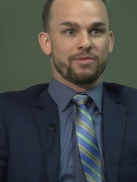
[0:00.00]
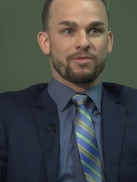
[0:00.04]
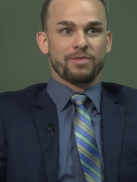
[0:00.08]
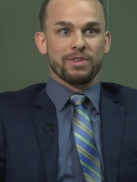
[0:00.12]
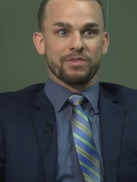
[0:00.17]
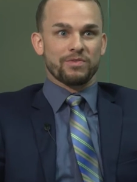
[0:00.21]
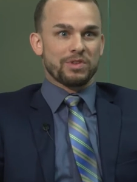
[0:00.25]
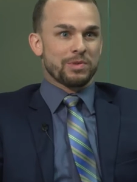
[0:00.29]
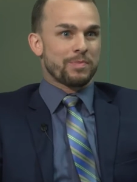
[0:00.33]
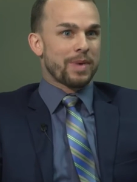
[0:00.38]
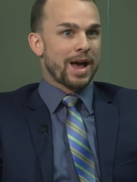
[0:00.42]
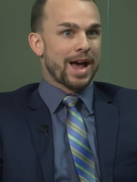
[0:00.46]

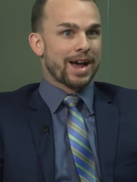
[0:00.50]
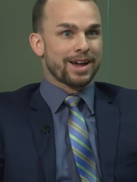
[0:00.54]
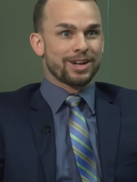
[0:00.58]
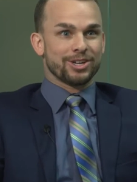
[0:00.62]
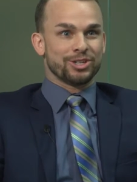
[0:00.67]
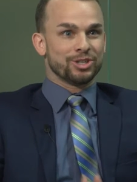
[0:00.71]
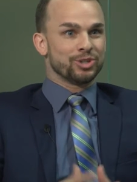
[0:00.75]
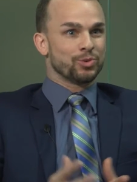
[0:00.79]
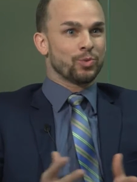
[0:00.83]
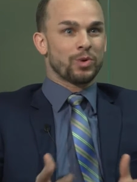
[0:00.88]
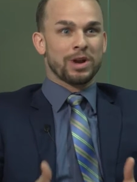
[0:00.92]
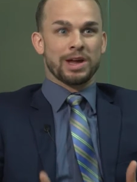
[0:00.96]
50
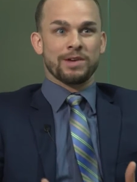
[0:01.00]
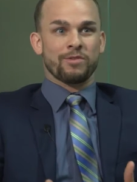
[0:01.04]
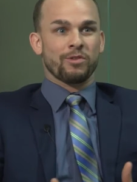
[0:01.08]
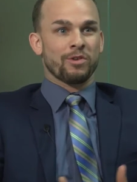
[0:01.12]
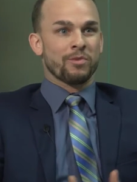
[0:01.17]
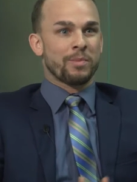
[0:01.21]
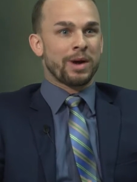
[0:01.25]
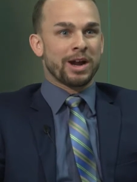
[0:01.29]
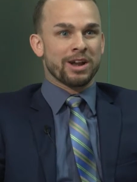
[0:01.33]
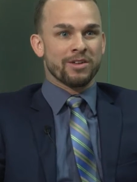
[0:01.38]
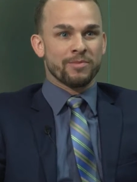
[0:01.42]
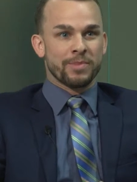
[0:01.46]
packages,
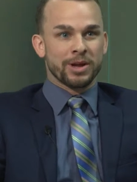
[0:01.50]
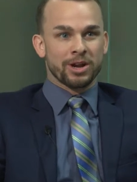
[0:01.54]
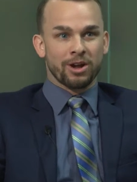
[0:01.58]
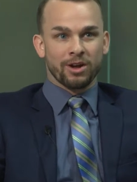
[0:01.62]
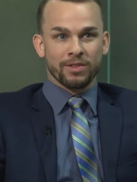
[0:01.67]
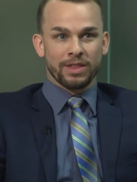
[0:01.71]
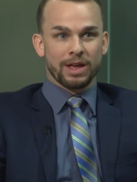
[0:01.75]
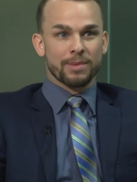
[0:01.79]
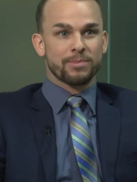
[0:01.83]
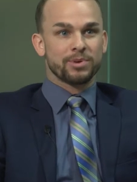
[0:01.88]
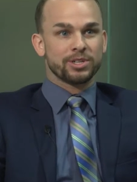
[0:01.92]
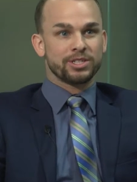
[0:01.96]
whatever it might have been
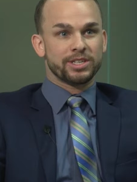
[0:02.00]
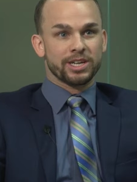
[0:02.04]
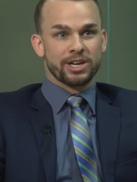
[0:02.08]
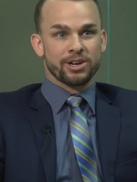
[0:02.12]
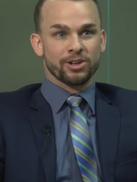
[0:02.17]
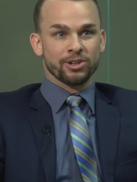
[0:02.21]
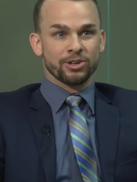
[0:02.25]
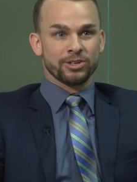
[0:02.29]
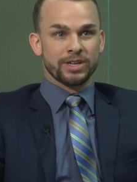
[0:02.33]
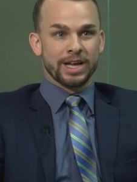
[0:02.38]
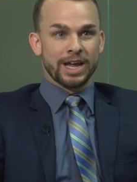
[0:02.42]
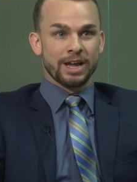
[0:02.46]
on that
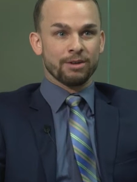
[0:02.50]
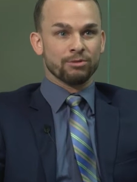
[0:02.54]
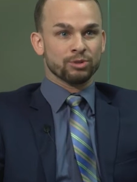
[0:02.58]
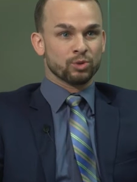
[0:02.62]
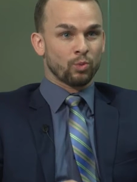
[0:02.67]
particular day.